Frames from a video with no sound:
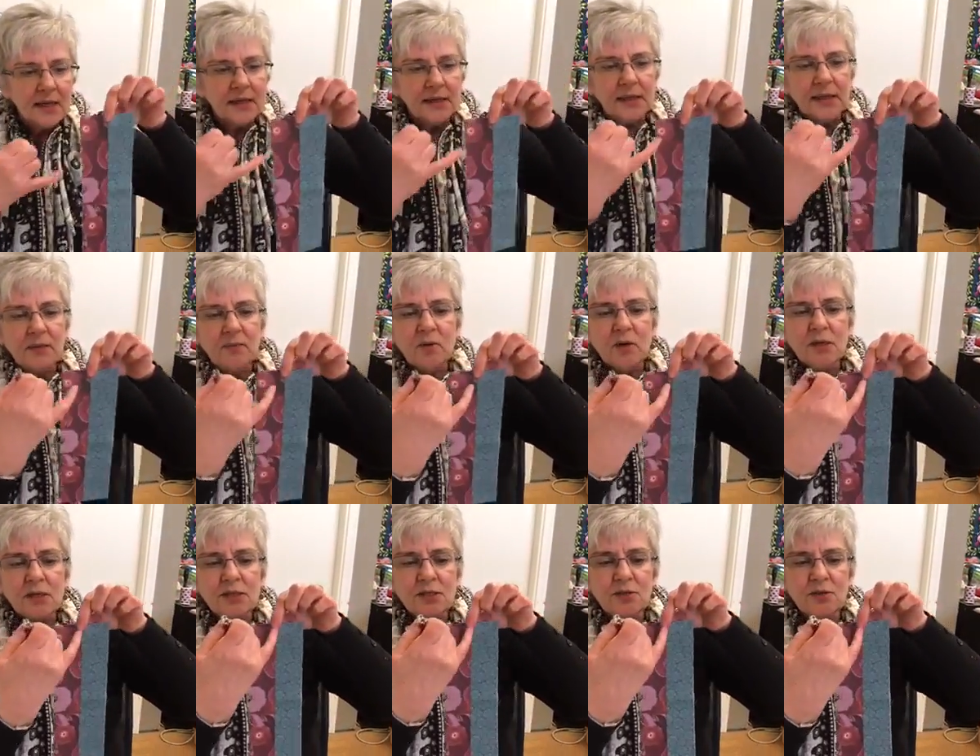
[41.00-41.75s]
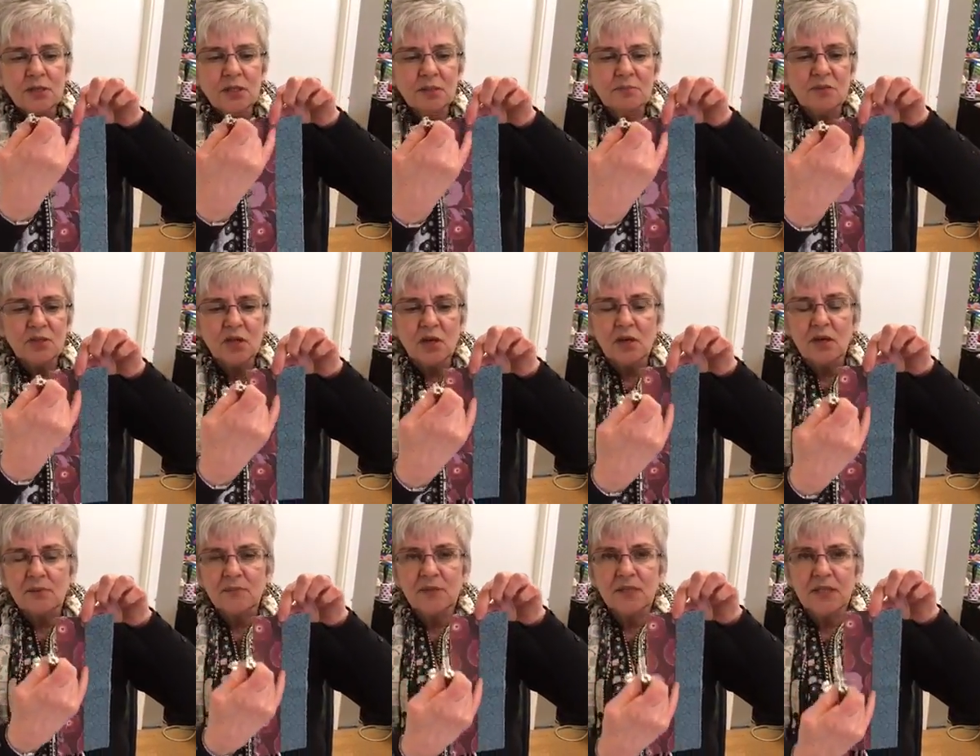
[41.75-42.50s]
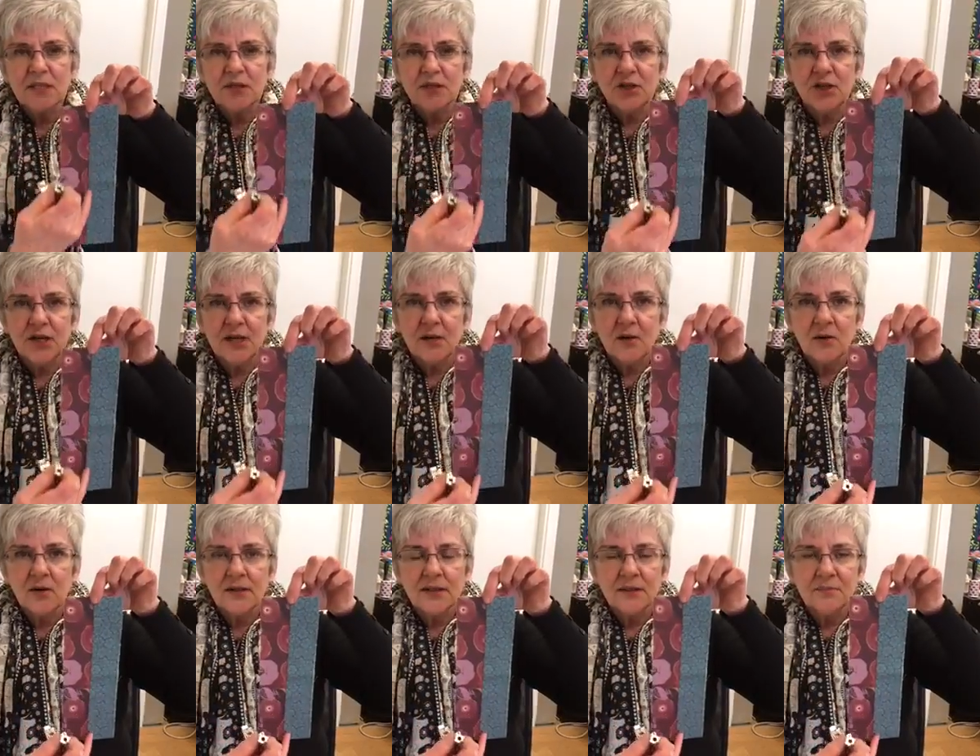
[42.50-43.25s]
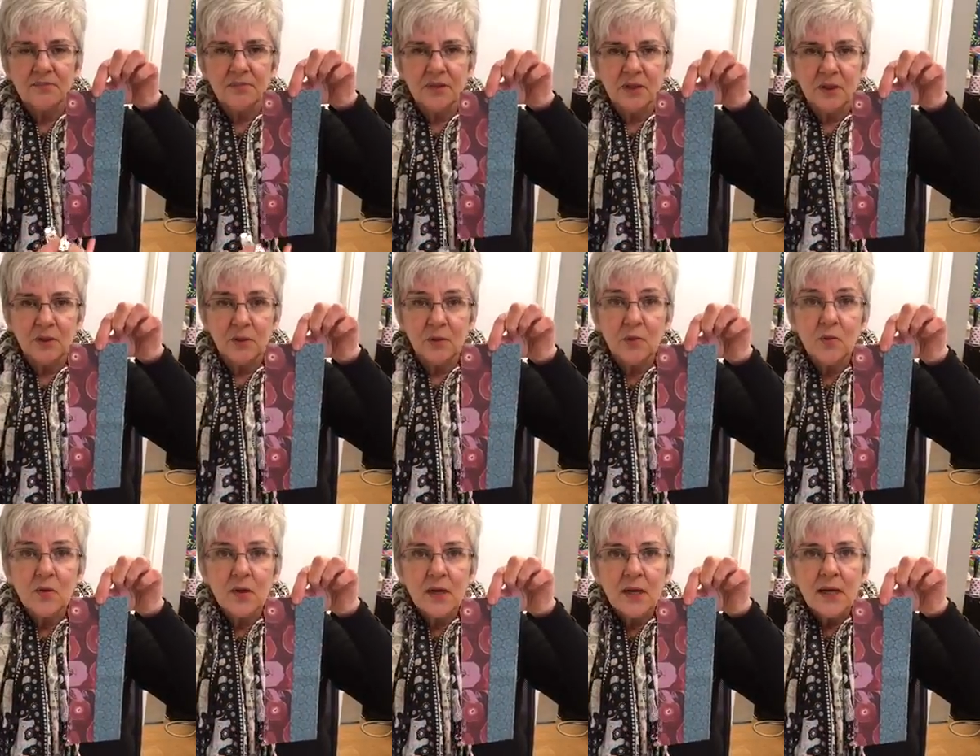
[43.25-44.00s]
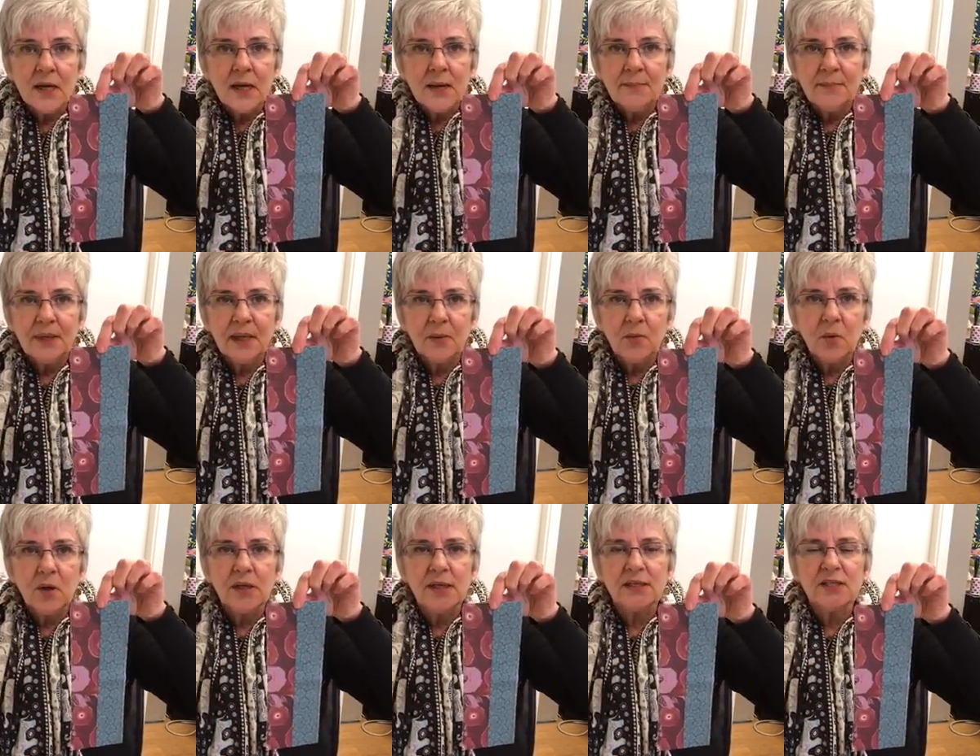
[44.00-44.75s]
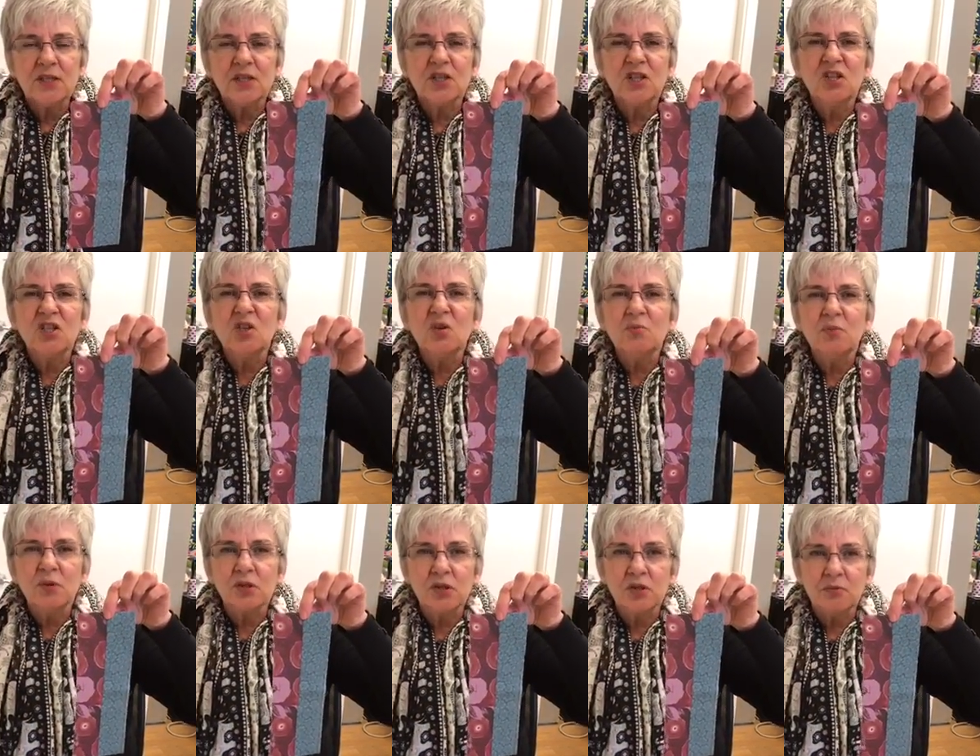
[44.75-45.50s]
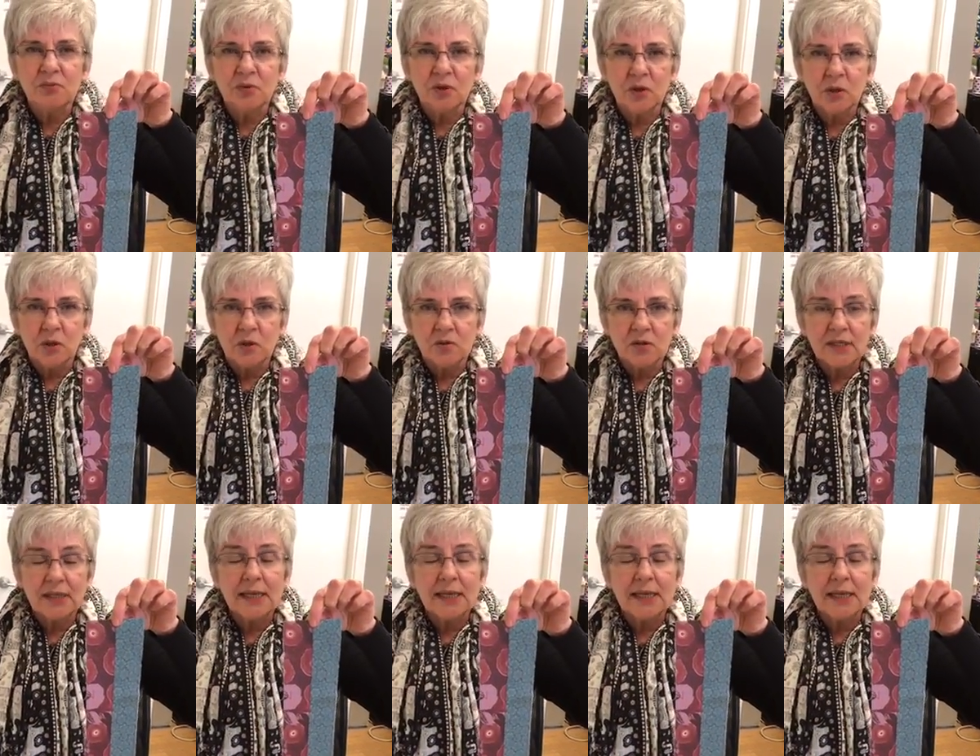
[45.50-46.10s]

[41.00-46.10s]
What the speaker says: and I want to do some top stitching on the blue, but I want it super, super close.